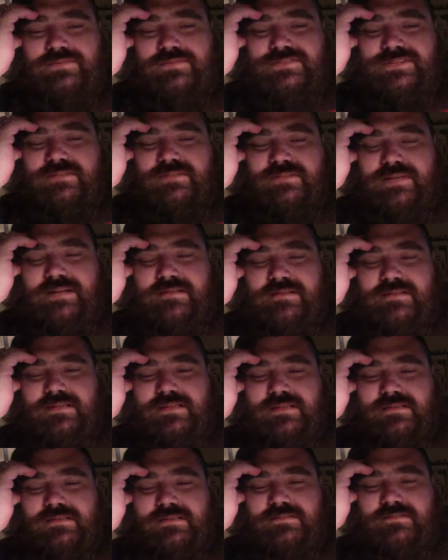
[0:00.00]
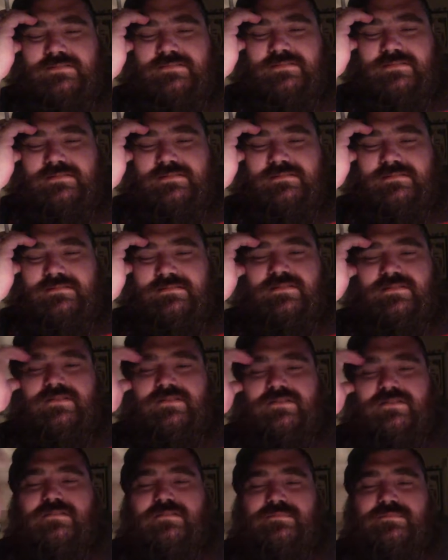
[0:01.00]
jump out at you, and
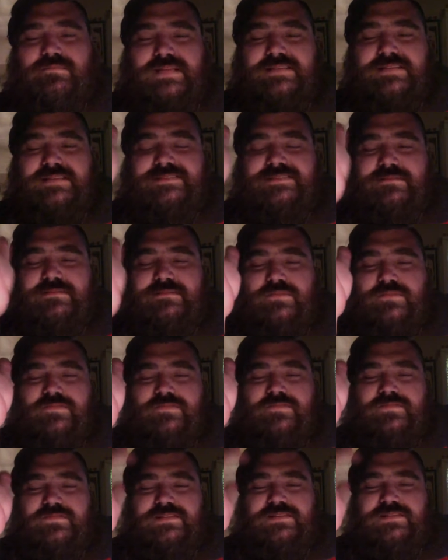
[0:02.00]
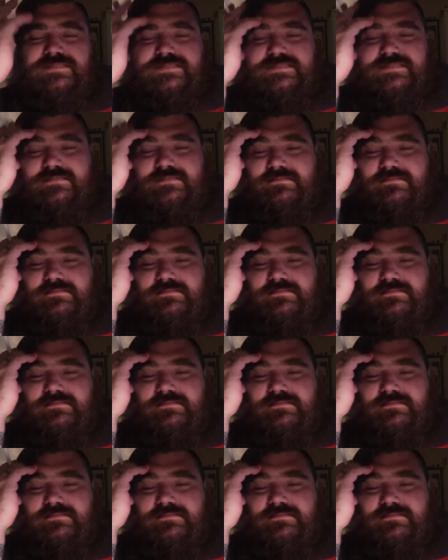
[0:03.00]
they're all based on movies